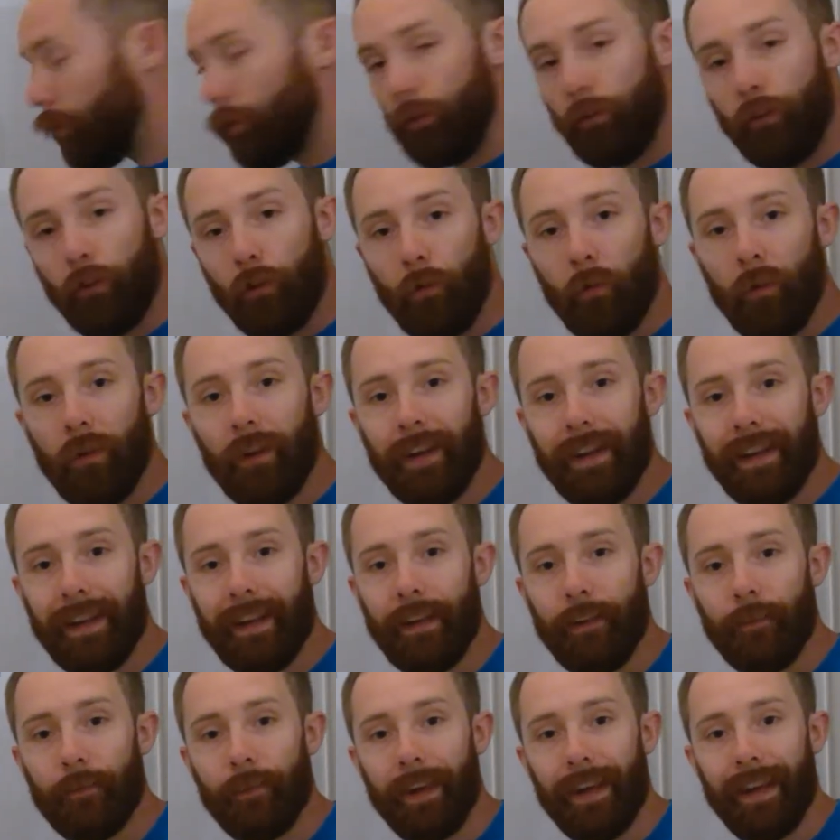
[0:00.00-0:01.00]
to
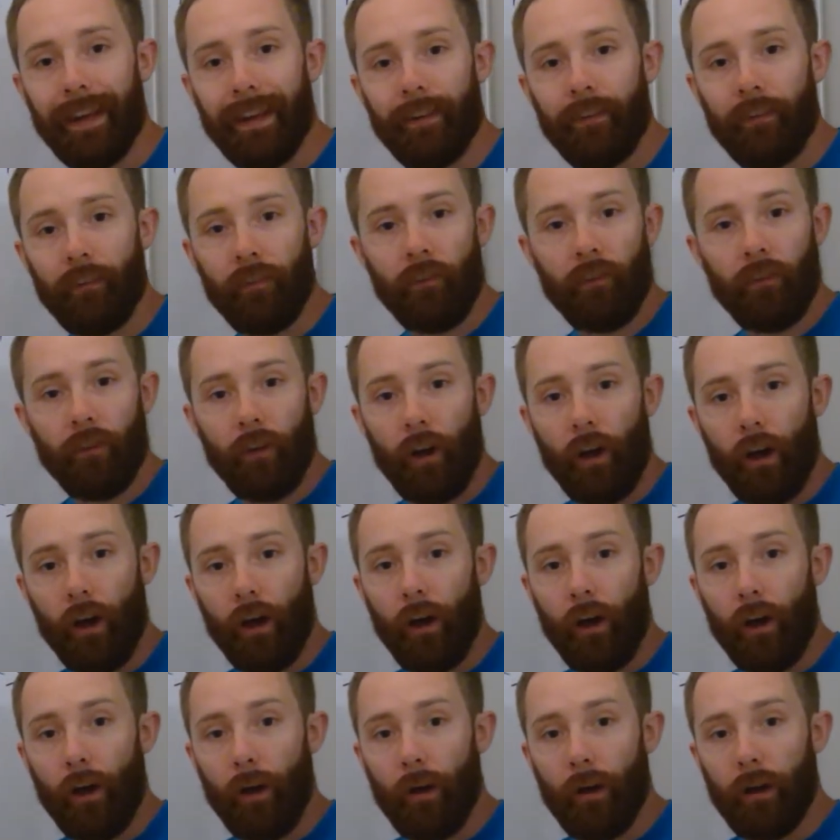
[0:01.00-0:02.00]
leave its
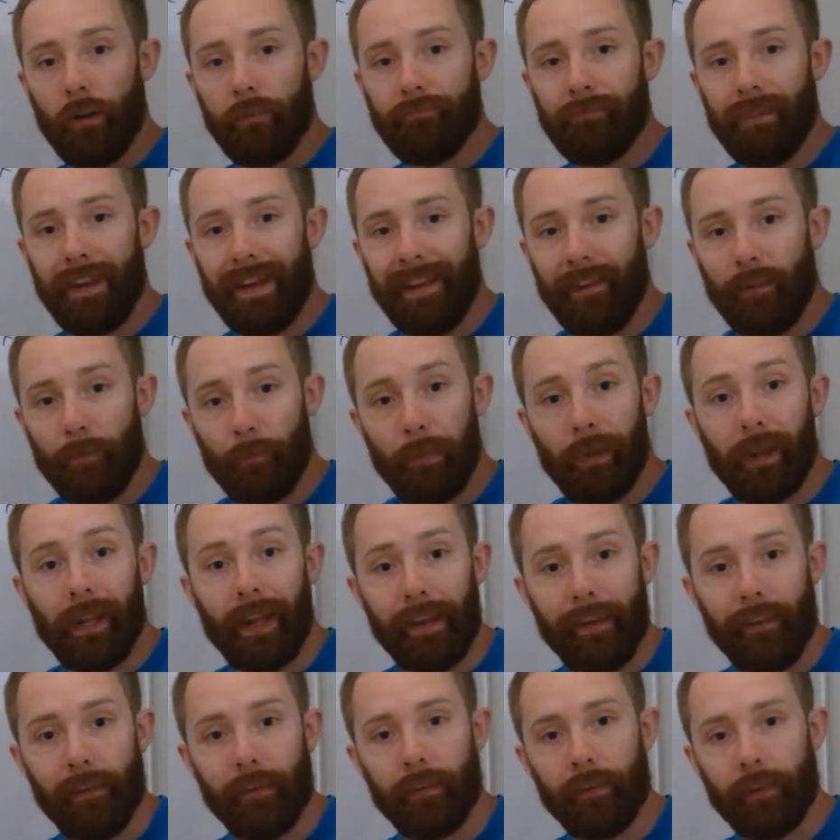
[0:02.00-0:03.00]

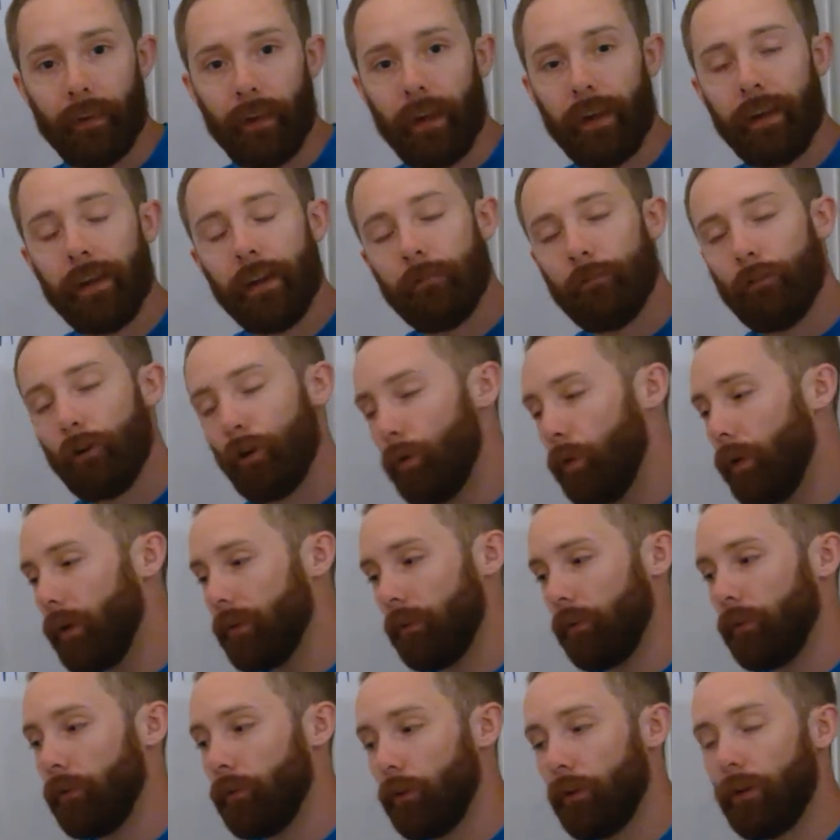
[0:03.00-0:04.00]
place. Okay. It
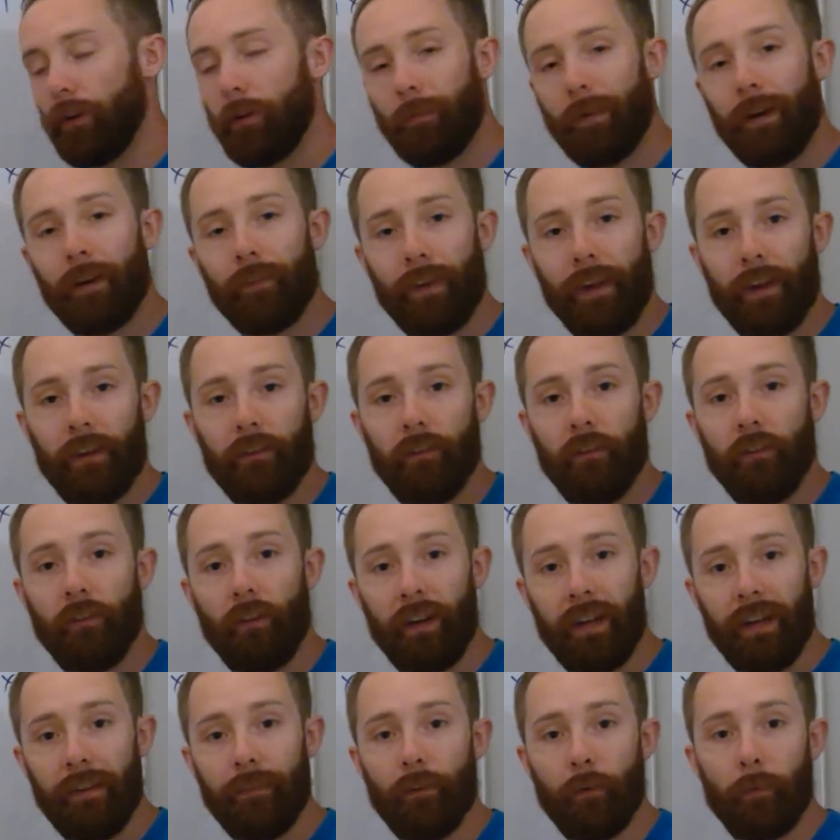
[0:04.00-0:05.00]
requires a certain amount of energy
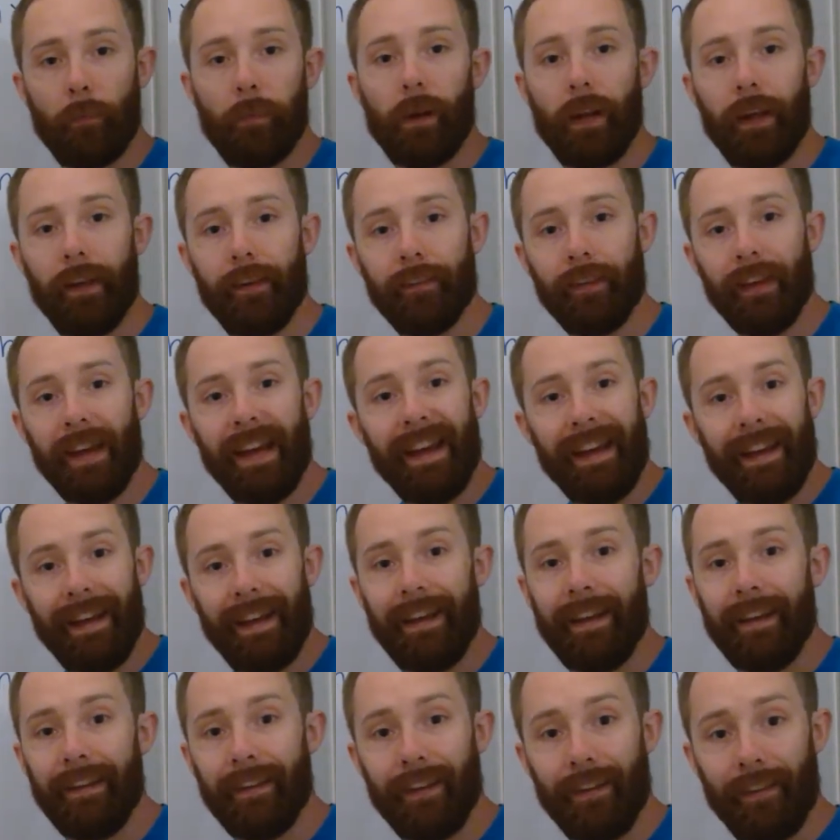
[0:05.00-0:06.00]
to leave its place
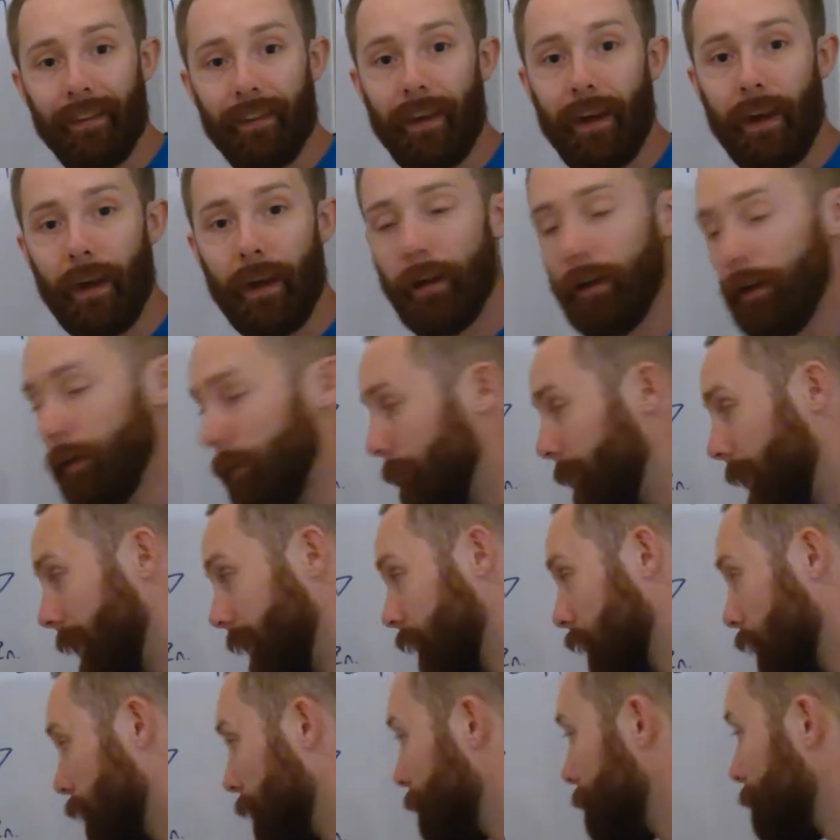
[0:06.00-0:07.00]
in that
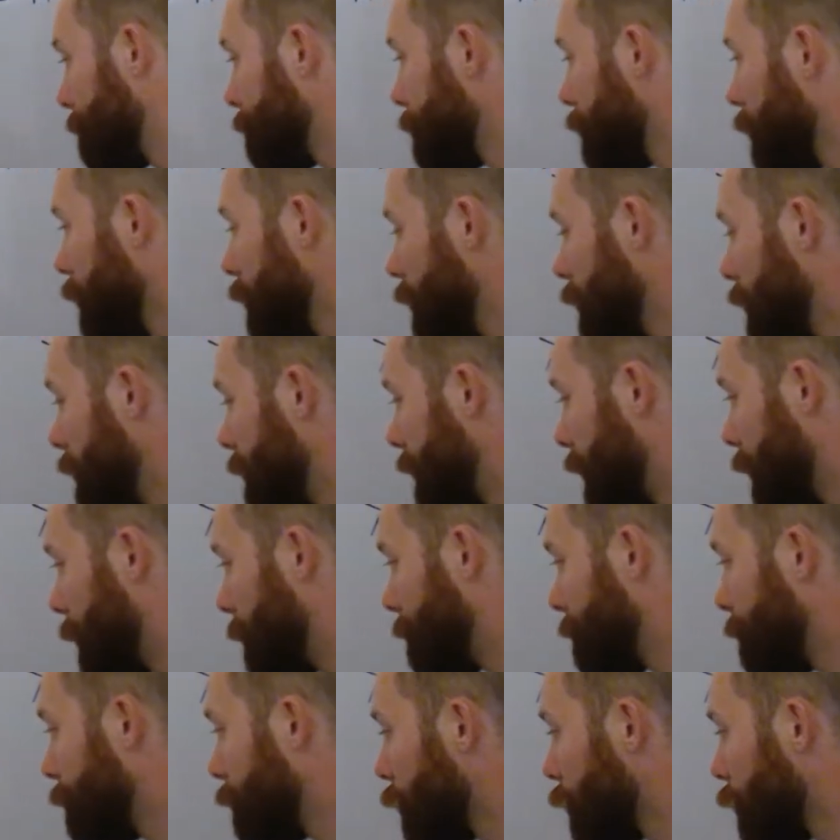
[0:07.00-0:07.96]
metal. Now,